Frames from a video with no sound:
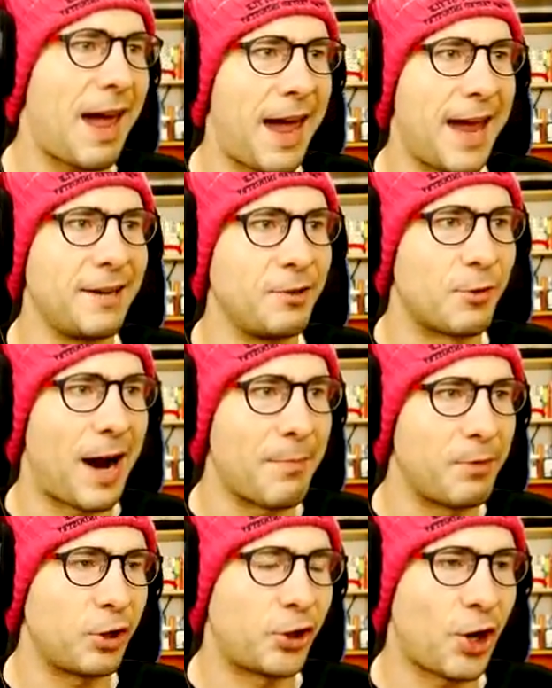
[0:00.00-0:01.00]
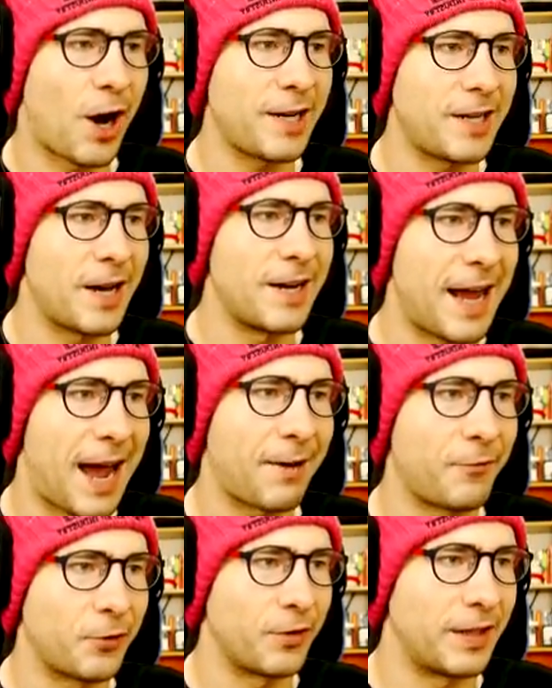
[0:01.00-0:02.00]
and grab the shotgun
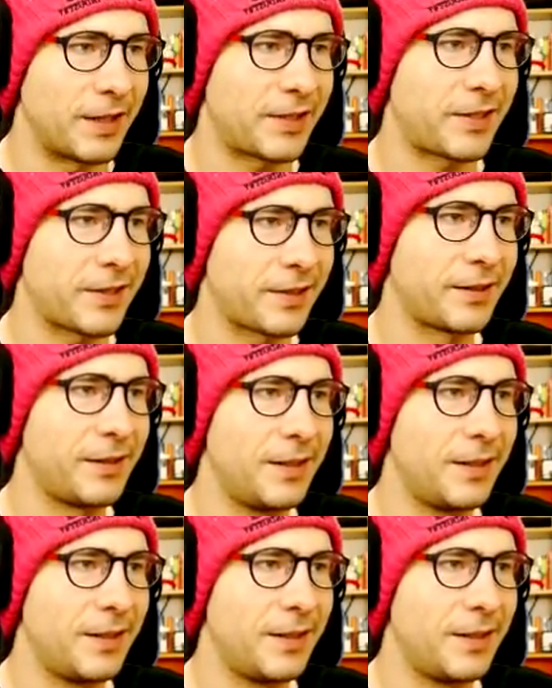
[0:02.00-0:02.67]
after this.